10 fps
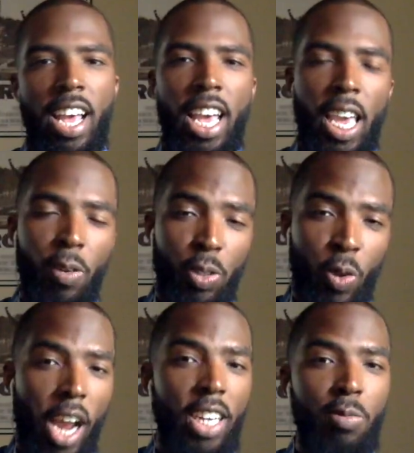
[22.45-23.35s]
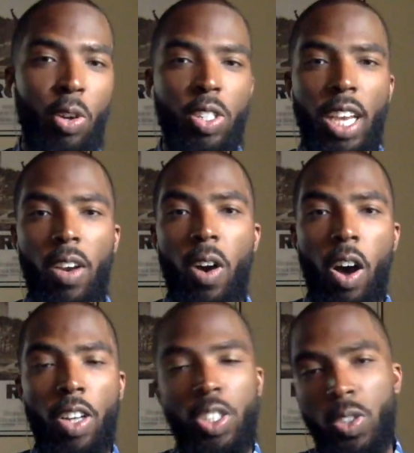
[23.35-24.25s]
he was riding his motorcycle
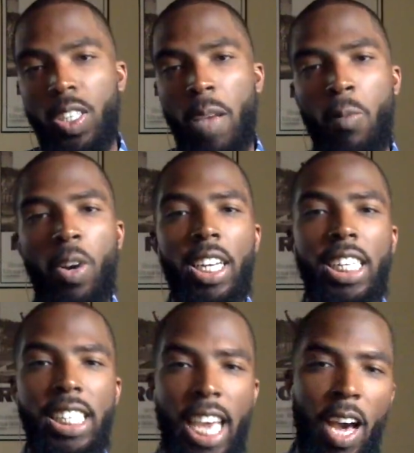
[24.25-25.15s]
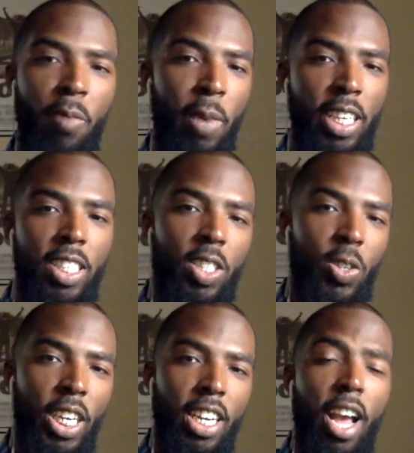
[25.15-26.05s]
on Tuesday morning down Macy
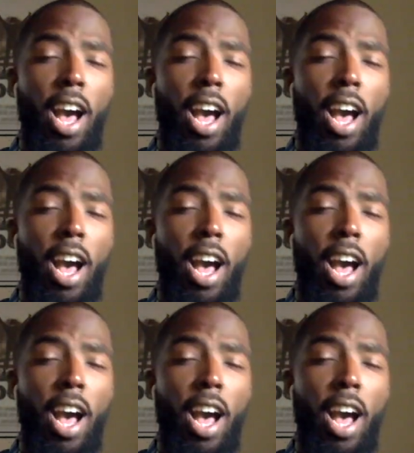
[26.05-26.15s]
Street